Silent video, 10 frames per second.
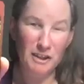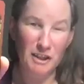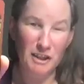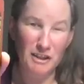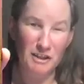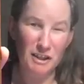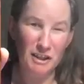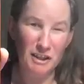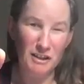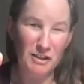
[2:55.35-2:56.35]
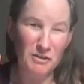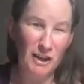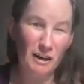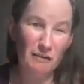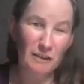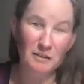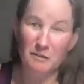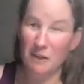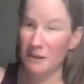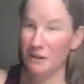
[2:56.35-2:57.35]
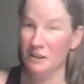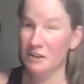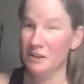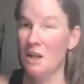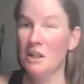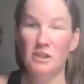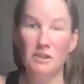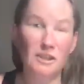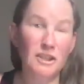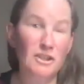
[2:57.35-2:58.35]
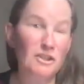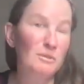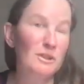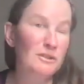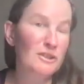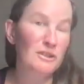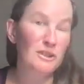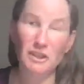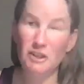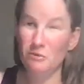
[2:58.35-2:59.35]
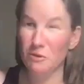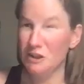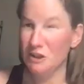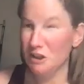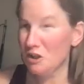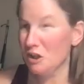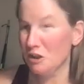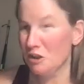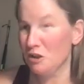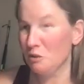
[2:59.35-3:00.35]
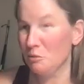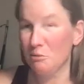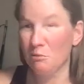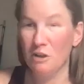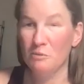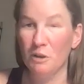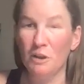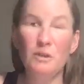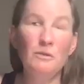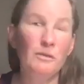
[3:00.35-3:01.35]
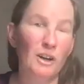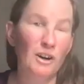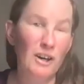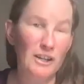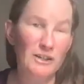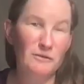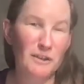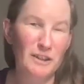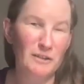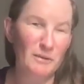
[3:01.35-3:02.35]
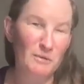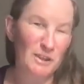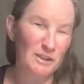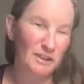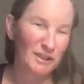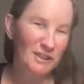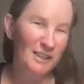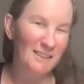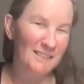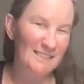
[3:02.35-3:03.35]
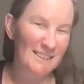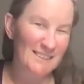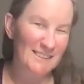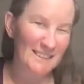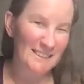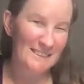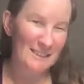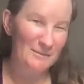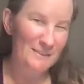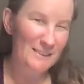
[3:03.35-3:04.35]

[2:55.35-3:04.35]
And that's what I got for you out of this. So thank you so much for tuning in. Once again, check the description box below for all kinds of fun information. Talk to you next time.